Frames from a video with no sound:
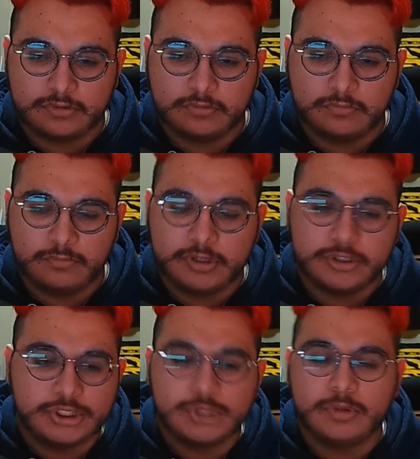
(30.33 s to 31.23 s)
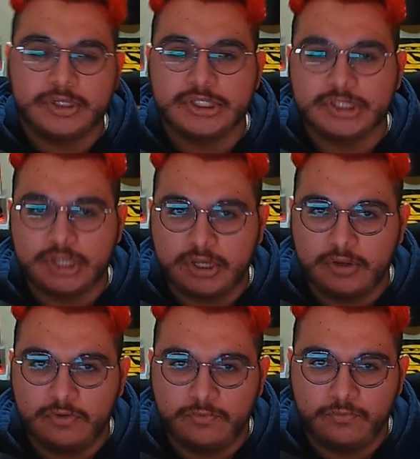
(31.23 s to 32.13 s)
weird choice
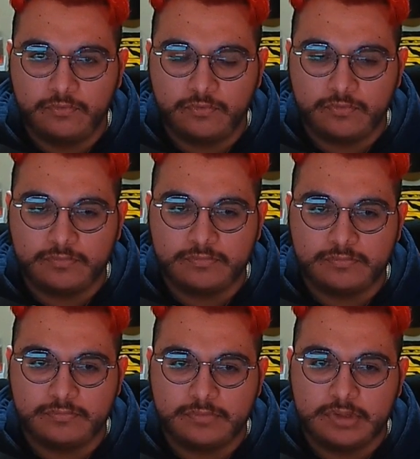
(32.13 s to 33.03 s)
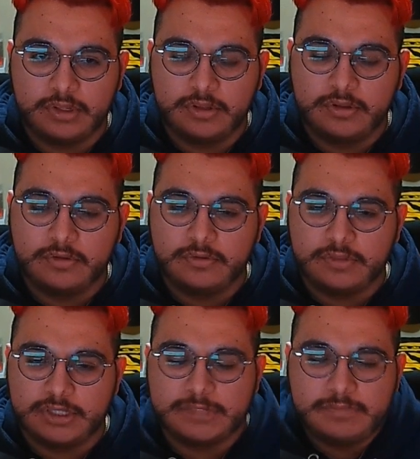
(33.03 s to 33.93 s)
of
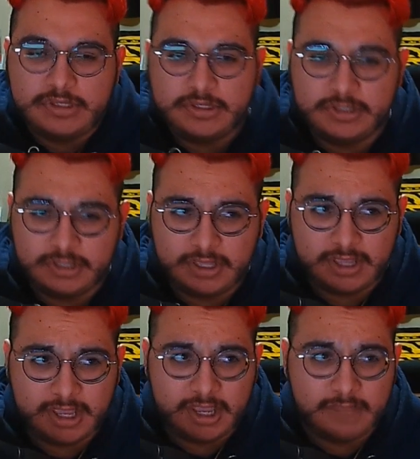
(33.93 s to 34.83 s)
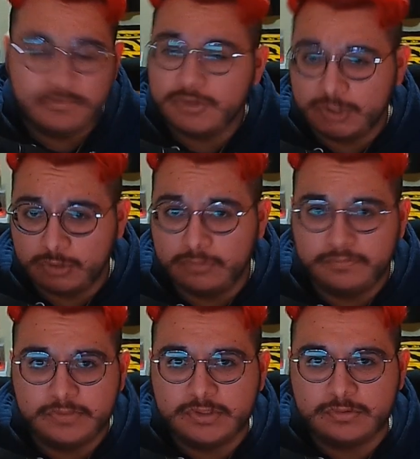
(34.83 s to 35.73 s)
this being a musical
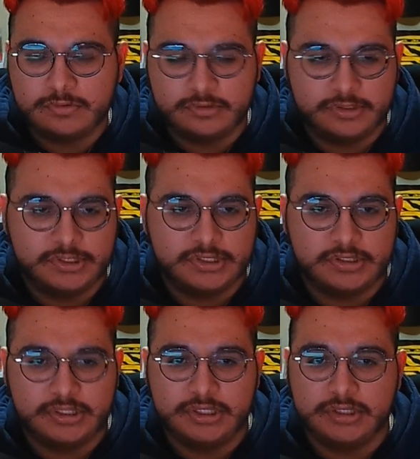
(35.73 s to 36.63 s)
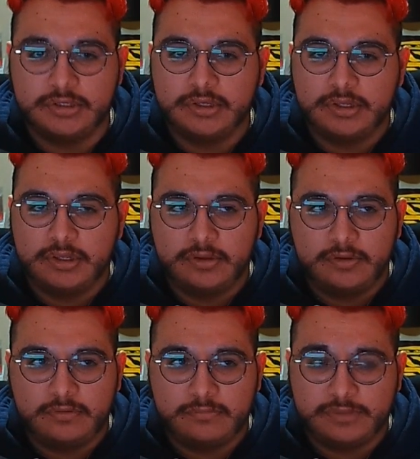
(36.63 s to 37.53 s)
towards the
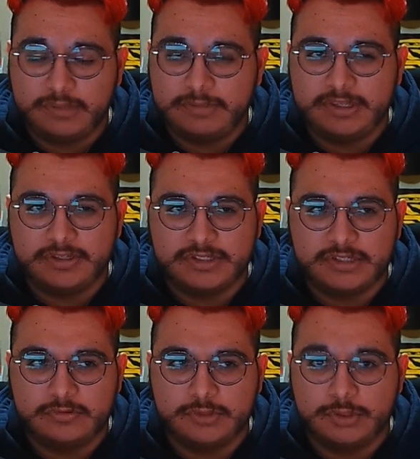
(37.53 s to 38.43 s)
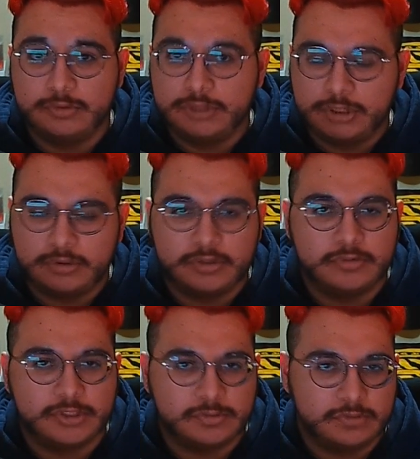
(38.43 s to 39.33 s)
with it being a sequel to Joker,
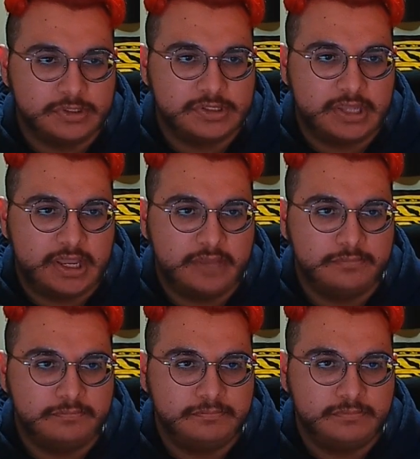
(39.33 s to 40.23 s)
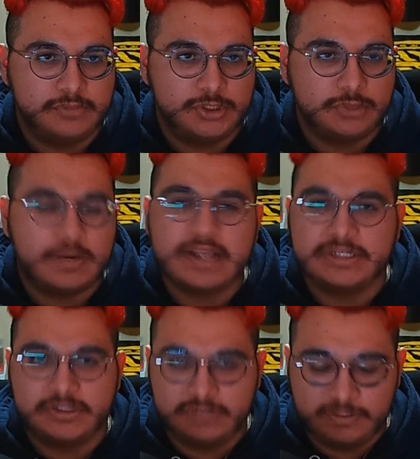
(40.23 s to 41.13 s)
which was a
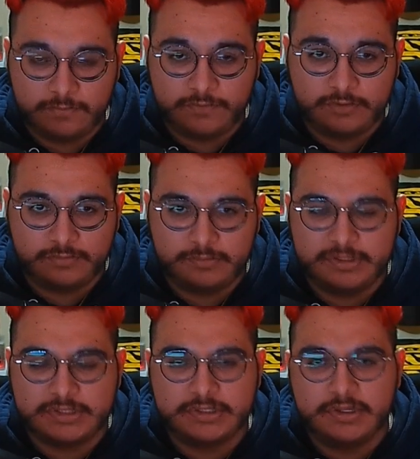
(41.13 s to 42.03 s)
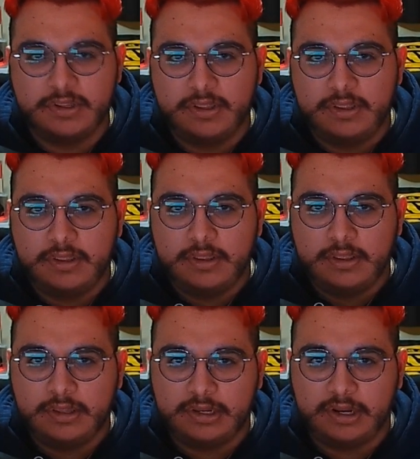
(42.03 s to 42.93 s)
drastically different film from this.
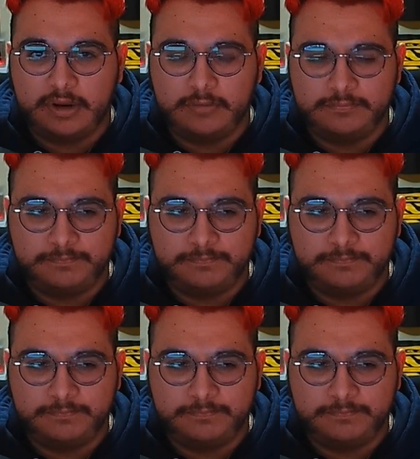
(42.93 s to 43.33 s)
And